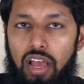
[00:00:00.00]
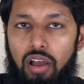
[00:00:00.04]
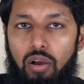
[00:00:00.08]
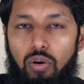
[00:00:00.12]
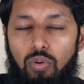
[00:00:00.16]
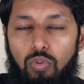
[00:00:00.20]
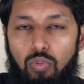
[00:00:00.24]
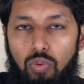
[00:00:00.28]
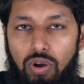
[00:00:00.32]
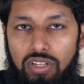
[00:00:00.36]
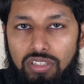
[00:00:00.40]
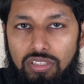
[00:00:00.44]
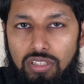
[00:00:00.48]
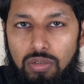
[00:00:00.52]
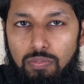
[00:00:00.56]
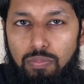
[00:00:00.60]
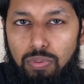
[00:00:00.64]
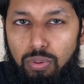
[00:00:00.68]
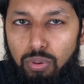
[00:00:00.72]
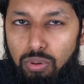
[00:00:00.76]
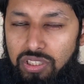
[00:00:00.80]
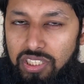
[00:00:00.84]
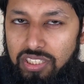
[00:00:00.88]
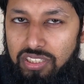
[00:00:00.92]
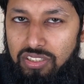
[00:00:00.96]
What's
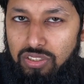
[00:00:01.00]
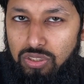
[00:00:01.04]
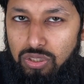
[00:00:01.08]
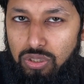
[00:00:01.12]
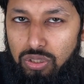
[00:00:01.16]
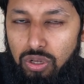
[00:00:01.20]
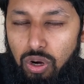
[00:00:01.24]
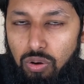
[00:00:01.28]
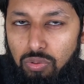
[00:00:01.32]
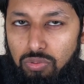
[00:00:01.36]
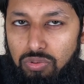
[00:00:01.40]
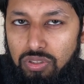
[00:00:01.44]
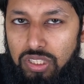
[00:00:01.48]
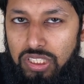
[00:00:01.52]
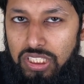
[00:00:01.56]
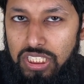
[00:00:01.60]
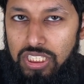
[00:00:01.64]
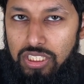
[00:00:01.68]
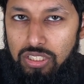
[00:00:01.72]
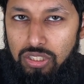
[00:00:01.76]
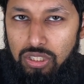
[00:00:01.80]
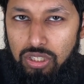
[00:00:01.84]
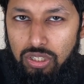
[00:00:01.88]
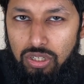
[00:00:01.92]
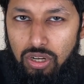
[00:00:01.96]
important is you don't
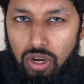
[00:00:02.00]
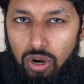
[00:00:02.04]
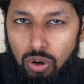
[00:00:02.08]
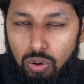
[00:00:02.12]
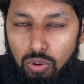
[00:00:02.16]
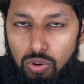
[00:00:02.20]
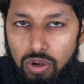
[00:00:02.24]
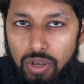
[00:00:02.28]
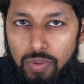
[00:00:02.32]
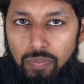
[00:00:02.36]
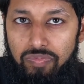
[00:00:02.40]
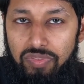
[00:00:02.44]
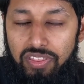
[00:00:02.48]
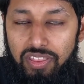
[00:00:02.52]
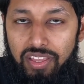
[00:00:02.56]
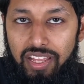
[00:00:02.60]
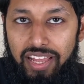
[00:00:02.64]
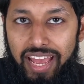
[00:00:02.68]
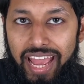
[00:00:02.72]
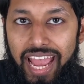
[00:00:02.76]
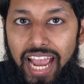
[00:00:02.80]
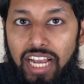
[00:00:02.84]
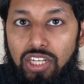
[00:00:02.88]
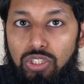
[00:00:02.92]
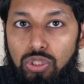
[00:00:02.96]
need to know the
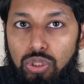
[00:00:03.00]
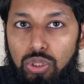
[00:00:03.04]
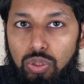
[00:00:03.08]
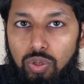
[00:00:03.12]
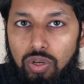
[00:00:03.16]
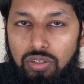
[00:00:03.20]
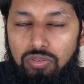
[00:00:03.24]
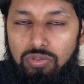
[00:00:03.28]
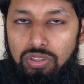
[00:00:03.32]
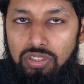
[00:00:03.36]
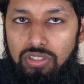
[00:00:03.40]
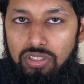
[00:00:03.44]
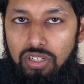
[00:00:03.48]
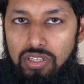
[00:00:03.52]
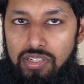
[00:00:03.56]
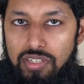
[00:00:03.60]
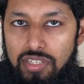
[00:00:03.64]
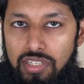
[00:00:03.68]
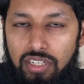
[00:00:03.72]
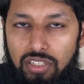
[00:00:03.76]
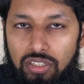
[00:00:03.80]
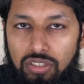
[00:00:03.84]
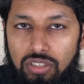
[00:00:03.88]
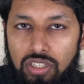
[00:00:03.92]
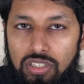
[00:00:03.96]
actual results.
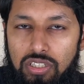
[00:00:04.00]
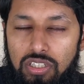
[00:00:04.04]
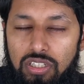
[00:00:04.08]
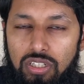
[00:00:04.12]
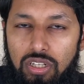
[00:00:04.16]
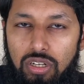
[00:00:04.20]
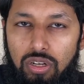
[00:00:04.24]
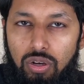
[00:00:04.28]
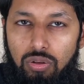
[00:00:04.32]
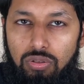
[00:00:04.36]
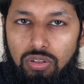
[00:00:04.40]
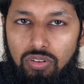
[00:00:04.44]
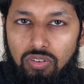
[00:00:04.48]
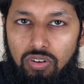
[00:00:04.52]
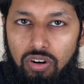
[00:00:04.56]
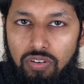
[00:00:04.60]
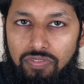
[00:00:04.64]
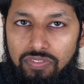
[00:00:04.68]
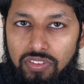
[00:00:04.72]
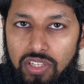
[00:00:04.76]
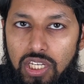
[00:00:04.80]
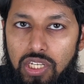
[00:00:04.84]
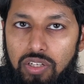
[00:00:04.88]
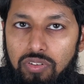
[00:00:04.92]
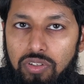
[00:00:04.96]
You just need to know the rough
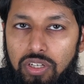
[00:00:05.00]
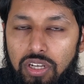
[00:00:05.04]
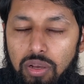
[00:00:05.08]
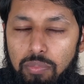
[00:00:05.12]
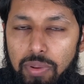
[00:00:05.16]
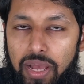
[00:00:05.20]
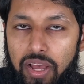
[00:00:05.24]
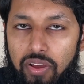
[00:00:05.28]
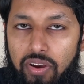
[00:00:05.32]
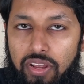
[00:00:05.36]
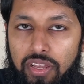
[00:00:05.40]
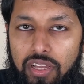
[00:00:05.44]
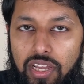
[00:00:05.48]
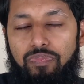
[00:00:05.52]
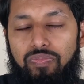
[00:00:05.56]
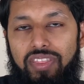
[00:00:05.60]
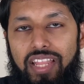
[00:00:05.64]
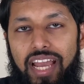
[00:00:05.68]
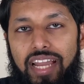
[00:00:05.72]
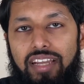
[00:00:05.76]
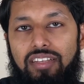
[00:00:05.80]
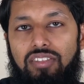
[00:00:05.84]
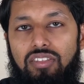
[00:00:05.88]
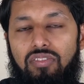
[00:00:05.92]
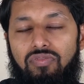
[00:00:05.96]
theory about it.
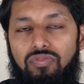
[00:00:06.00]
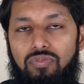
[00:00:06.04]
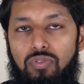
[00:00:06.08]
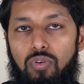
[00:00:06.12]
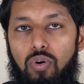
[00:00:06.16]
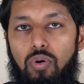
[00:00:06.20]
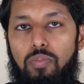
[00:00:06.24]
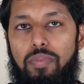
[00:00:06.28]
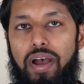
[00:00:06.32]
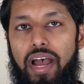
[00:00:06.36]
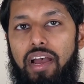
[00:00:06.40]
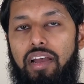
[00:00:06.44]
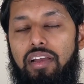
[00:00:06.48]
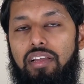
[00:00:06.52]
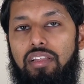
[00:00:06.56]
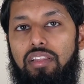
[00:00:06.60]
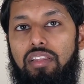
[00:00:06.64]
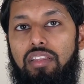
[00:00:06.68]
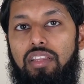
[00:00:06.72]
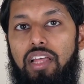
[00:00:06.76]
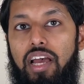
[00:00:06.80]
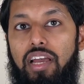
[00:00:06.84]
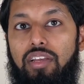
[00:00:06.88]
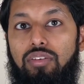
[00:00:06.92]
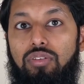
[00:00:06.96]
That is the format
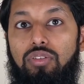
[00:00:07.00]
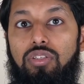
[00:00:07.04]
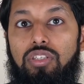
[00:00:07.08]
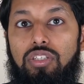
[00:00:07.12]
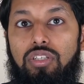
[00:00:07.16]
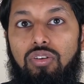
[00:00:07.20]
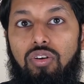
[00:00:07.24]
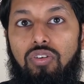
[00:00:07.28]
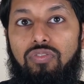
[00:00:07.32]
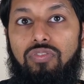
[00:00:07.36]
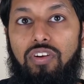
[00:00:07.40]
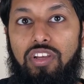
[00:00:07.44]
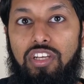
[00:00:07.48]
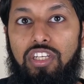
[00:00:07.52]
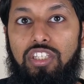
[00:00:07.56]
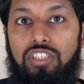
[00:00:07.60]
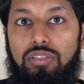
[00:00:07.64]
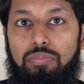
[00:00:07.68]
that you need to know for each